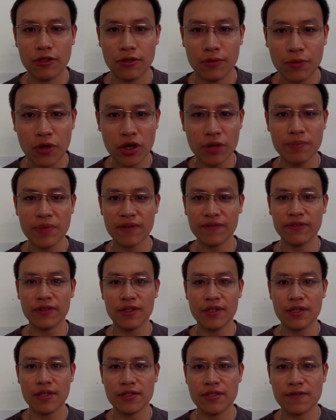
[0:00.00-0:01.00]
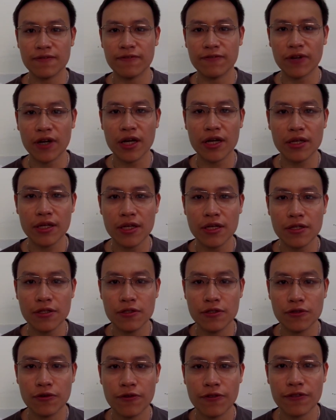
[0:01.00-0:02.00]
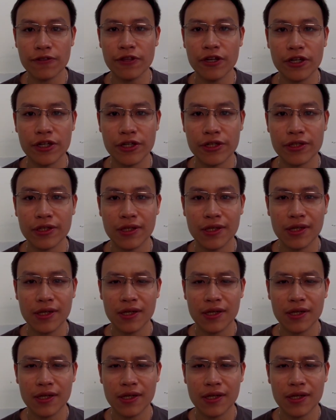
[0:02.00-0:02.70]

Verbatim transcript: Good morning Beverly, it's Friday, June 3rd.